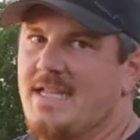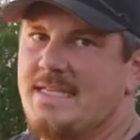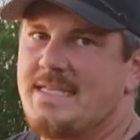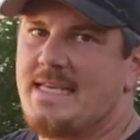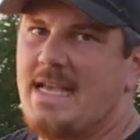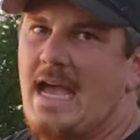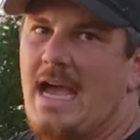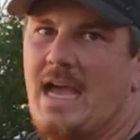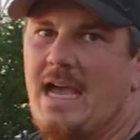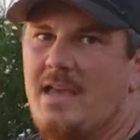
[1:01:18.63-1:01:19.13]
in
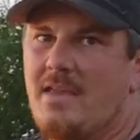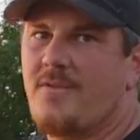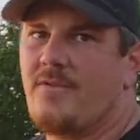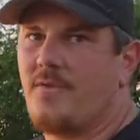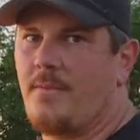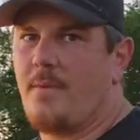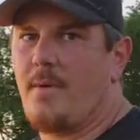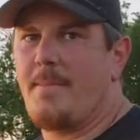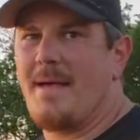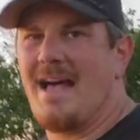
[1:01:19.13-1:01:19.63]
size
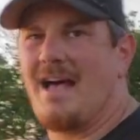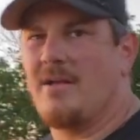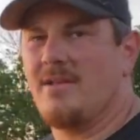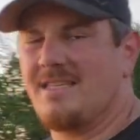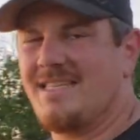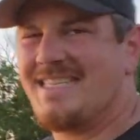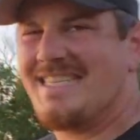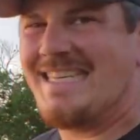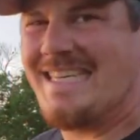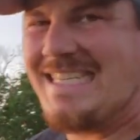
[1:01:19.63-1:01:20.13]
from about
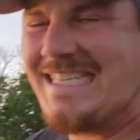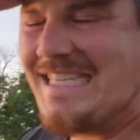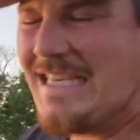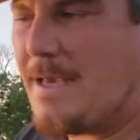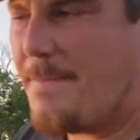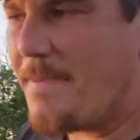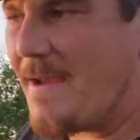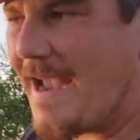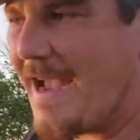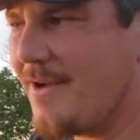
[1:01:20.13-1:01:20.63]

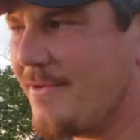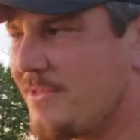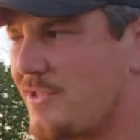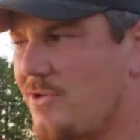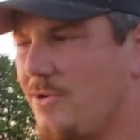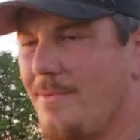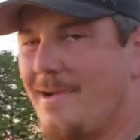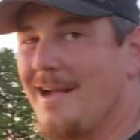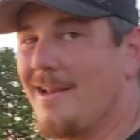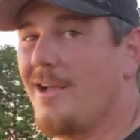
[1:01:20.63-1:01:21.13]
60 pounds
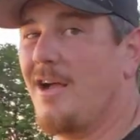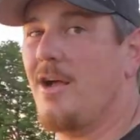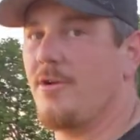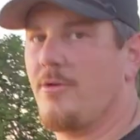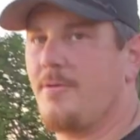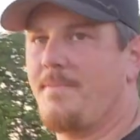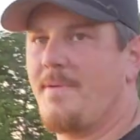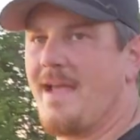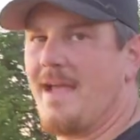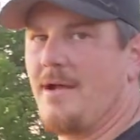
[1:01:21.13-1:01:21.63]
to about
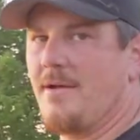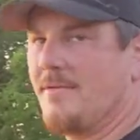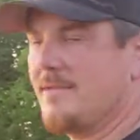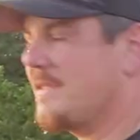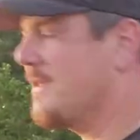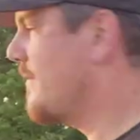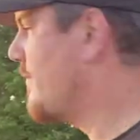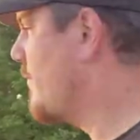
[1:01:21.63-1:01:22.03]
100 pounds.